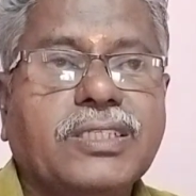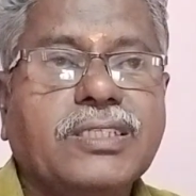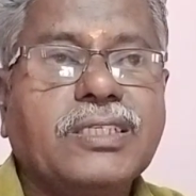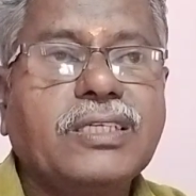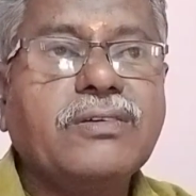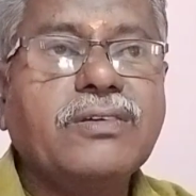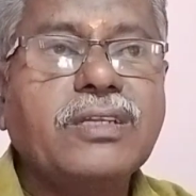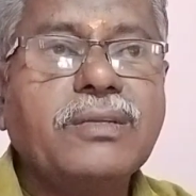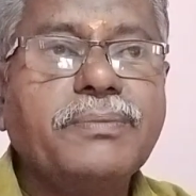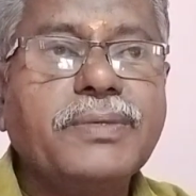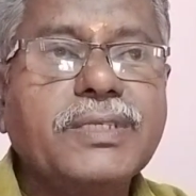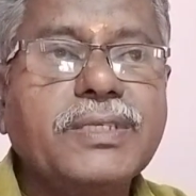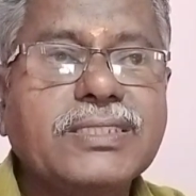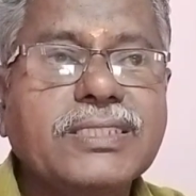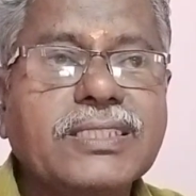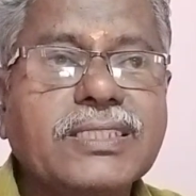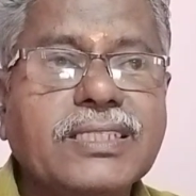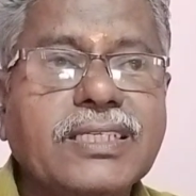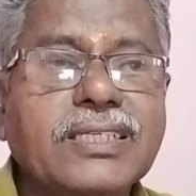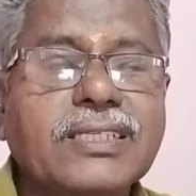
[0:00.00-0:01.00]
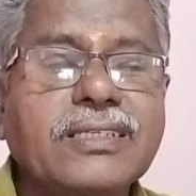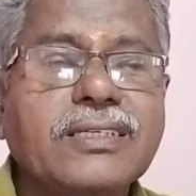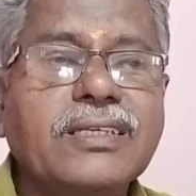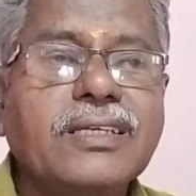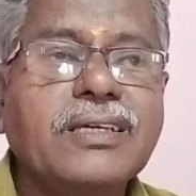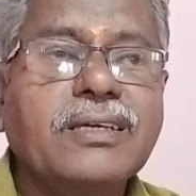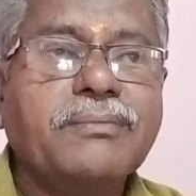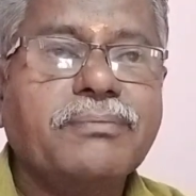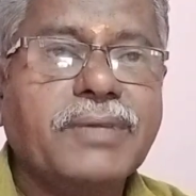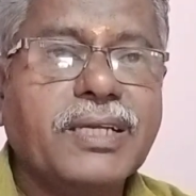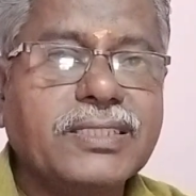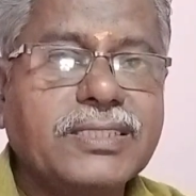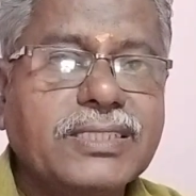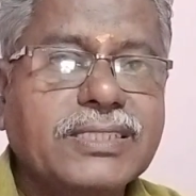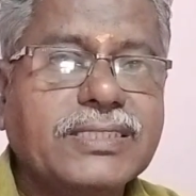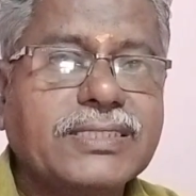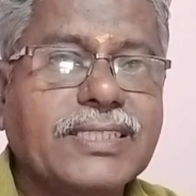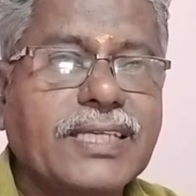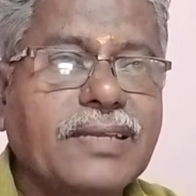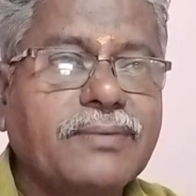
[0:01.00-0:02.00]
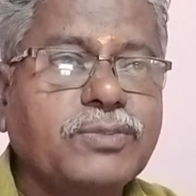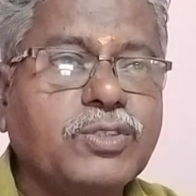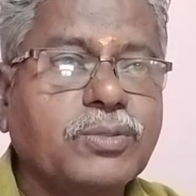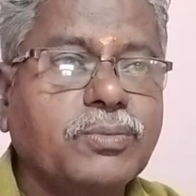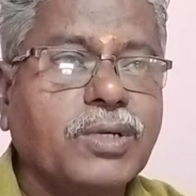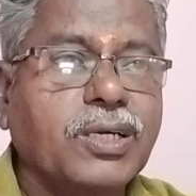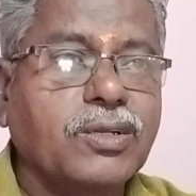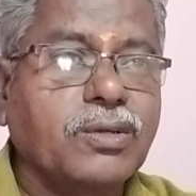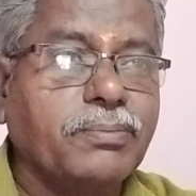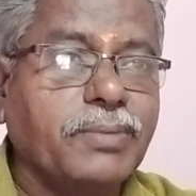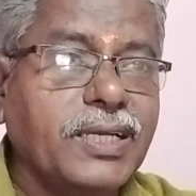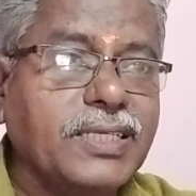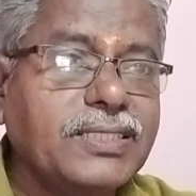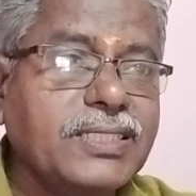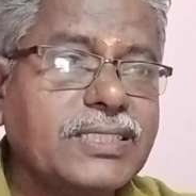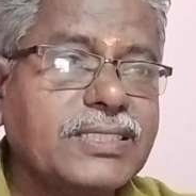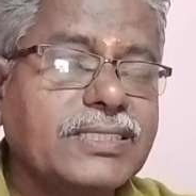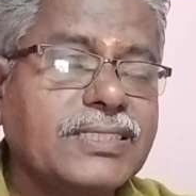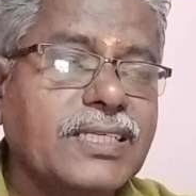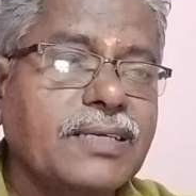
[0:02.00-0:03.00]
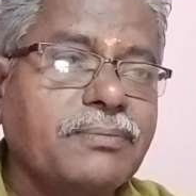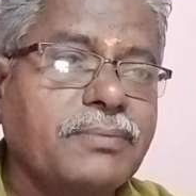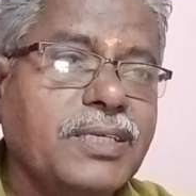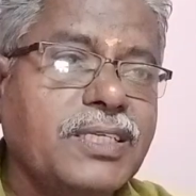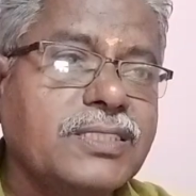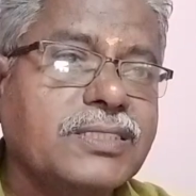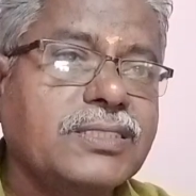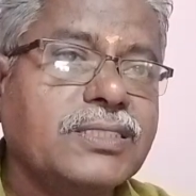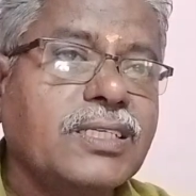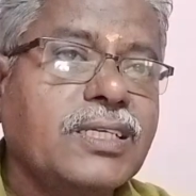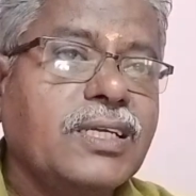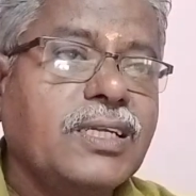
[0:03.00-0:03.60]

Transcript: He will be singing by this time tomorrow. By this time means